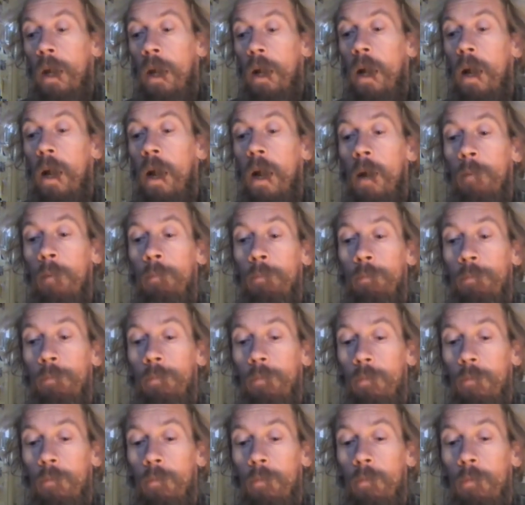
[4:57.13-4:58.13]
I
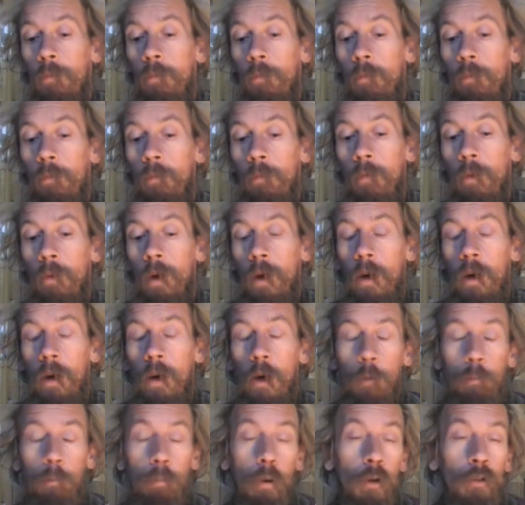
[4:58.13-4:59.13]

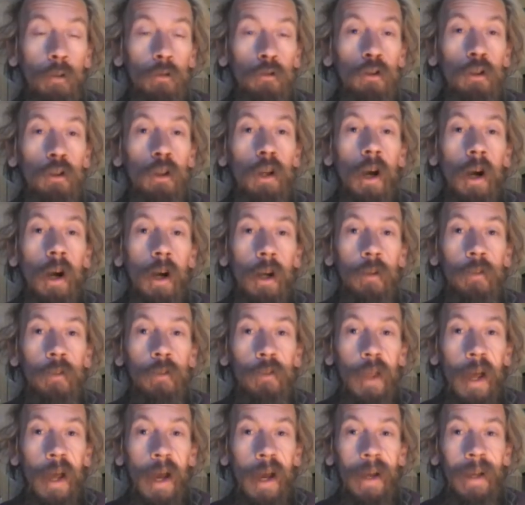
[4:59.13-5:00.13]

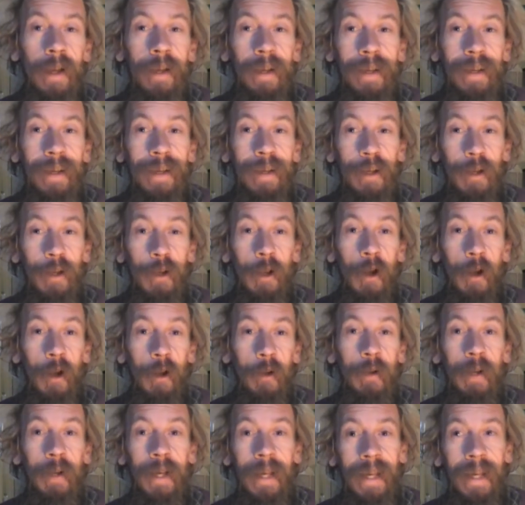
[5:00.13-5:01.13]
postulized that,
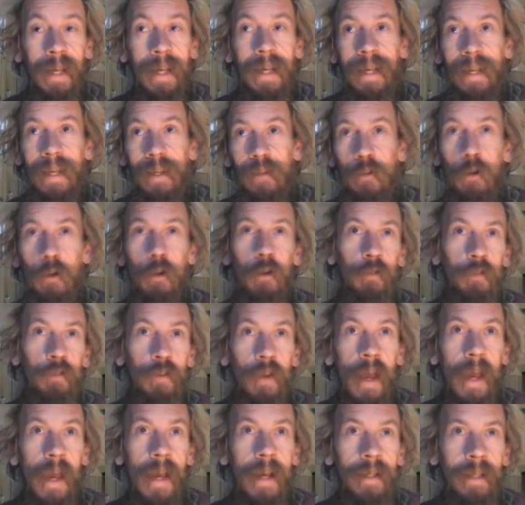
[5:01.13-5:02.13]
it's sort of
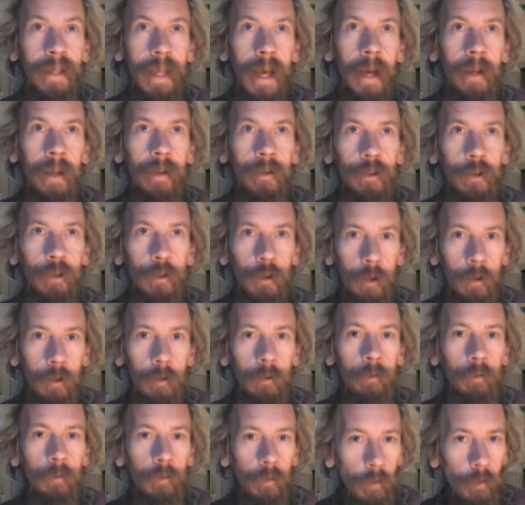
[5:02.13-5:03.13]
saying that, you
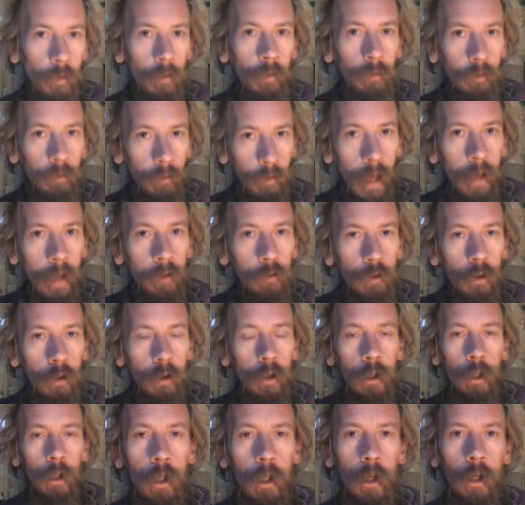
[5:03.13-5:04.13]
know, that's not
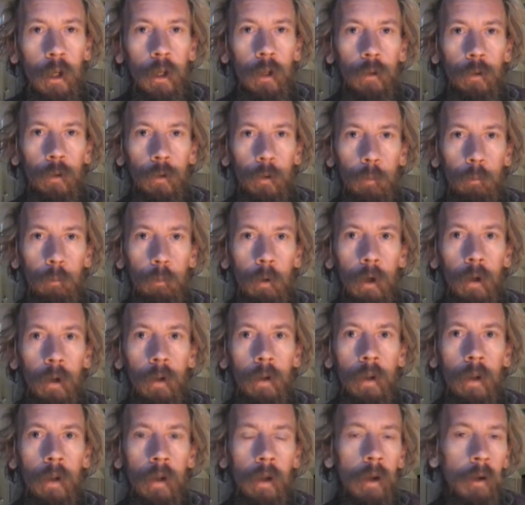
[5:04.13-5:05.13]
hurt you, but
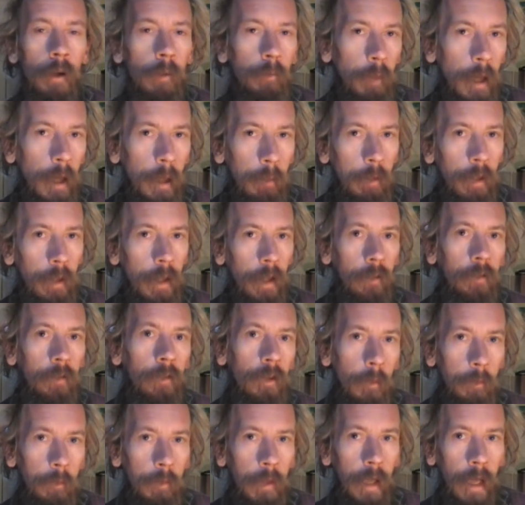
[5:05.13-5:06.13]
maybe there's
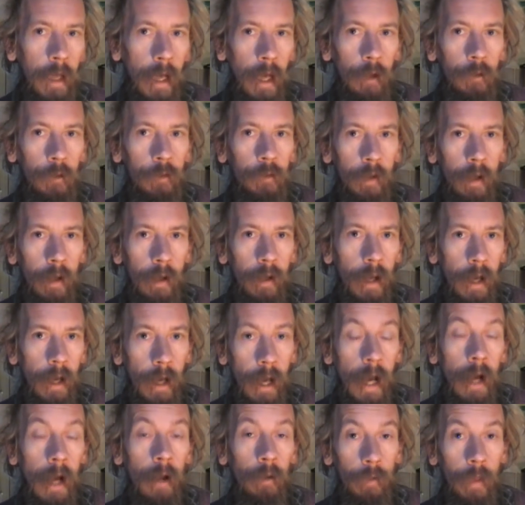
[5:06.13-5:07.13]
something else
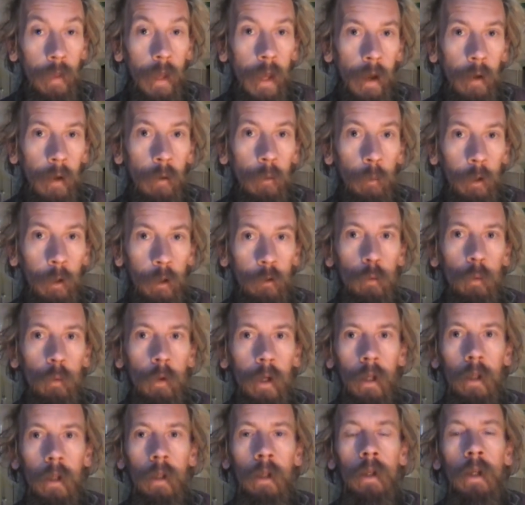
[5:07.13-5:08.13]
out there which
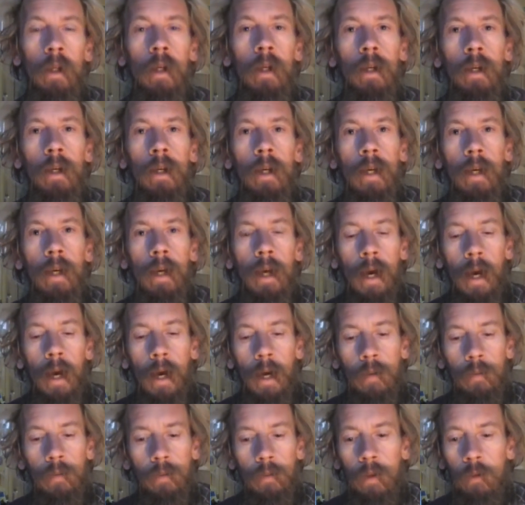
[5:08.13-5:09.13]
will.
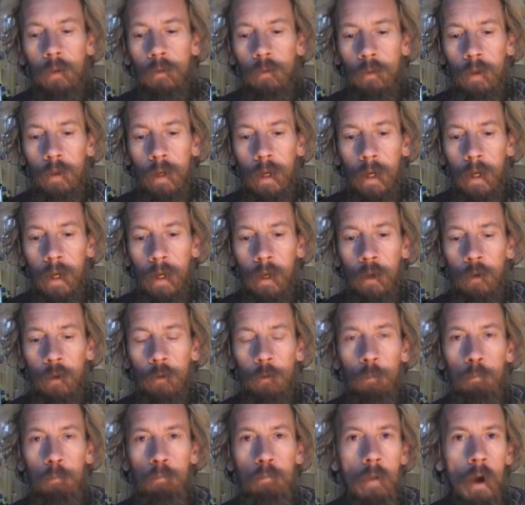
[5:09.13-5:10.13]
And this year
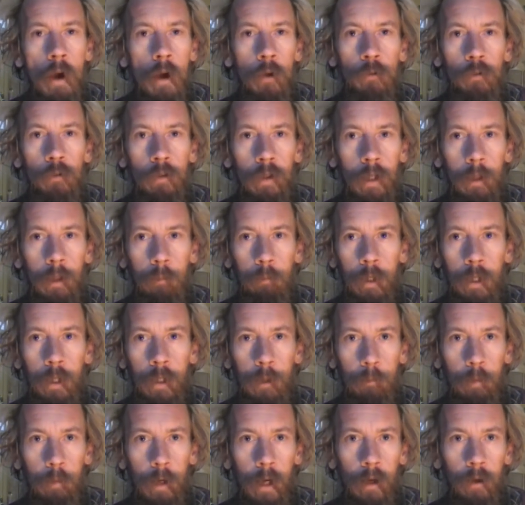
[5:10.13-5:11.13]
has mostly been
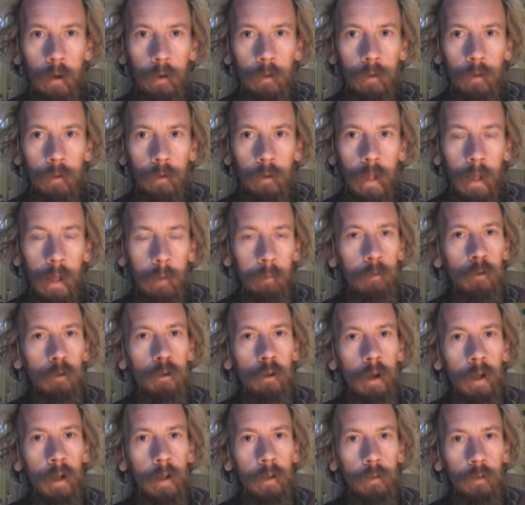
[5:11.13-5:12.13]
about them
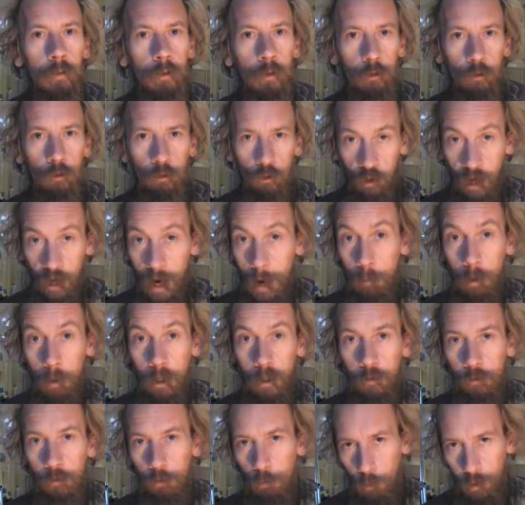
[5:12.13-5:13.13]
trying to jab
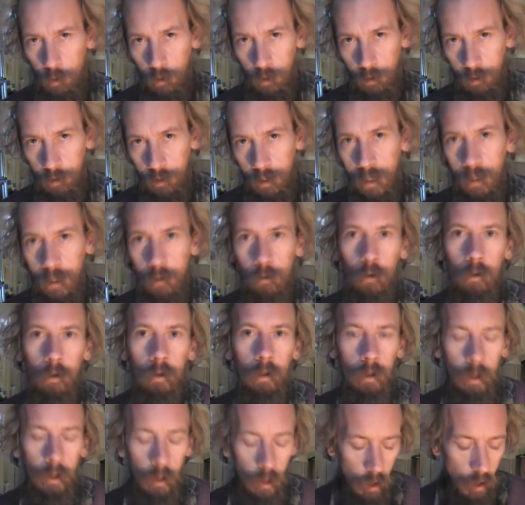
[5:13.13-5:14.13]
us with a
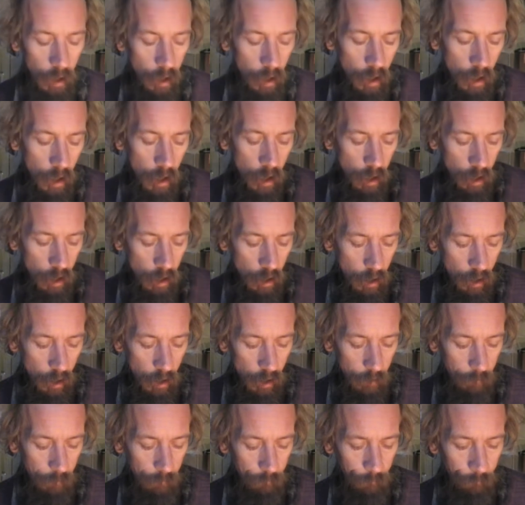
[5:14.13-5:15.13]
needle
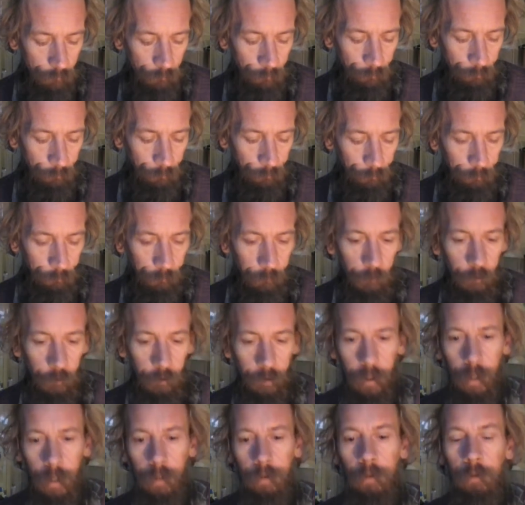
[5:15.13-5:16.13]
to
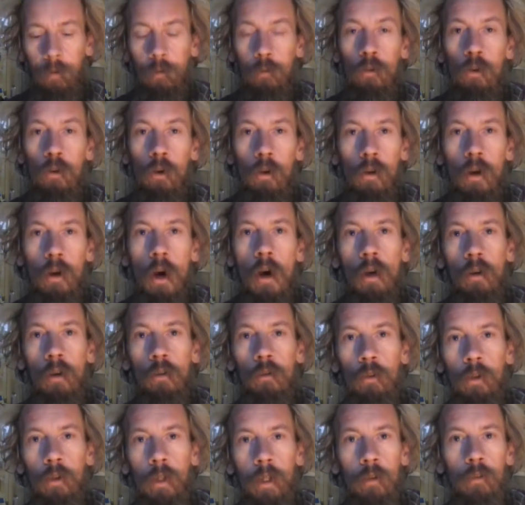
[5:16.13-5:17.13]
get this
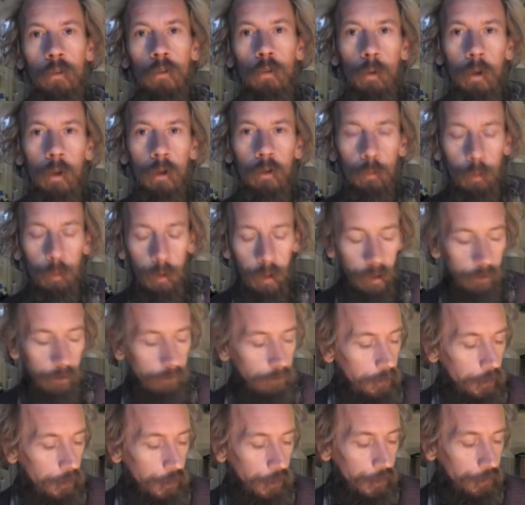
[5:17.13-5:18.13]
concoction into us,
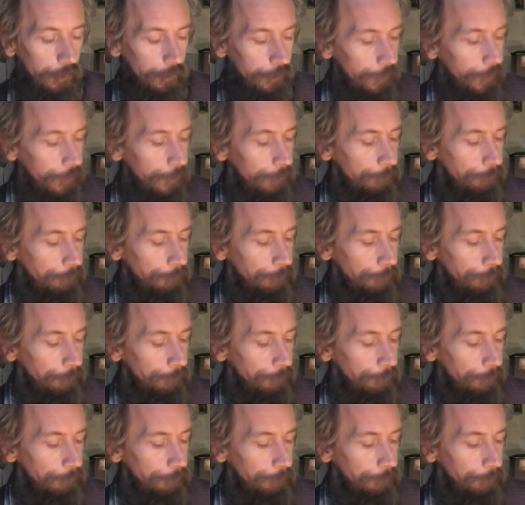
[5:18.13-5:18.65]
whatever it is.